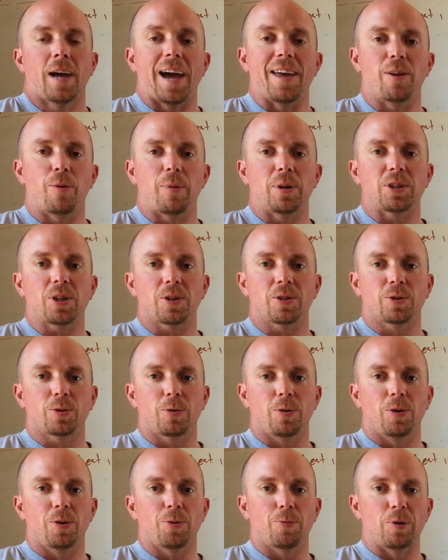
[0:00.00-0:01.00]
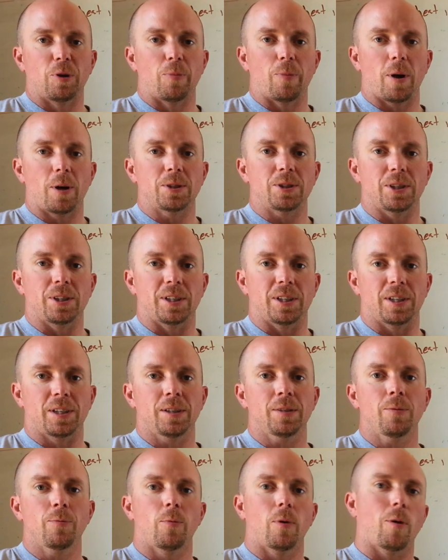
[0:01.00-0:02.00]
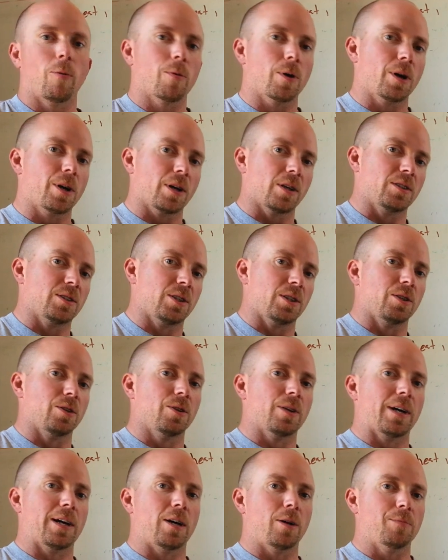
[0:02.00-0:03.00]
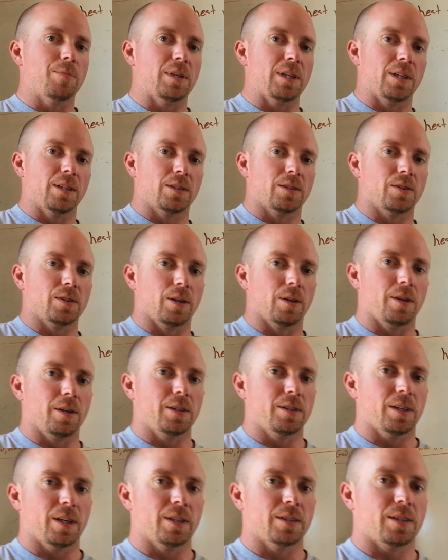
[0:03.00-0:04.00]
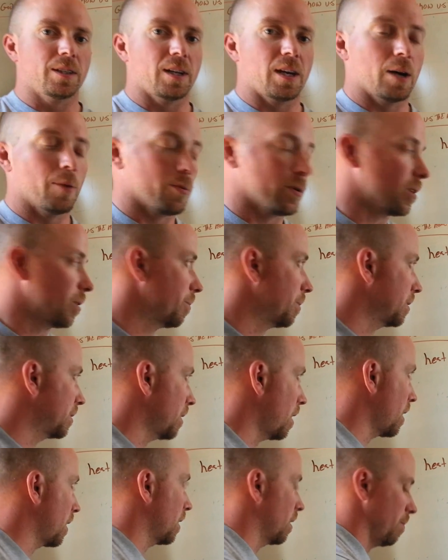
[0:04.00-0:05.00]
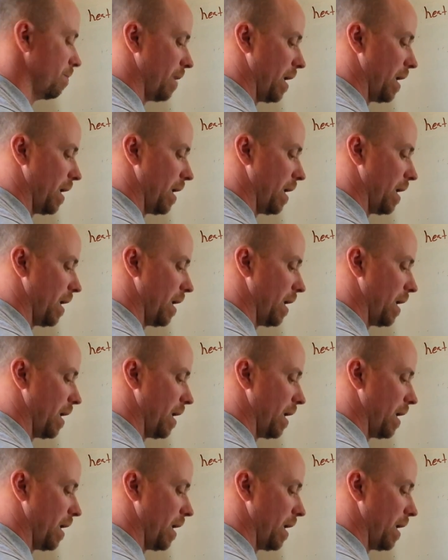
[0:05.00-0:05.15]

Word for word: Hey there, Mission Control, the real Martian here. Well, we're going to continue the Help Needed series, and today we're going to be talking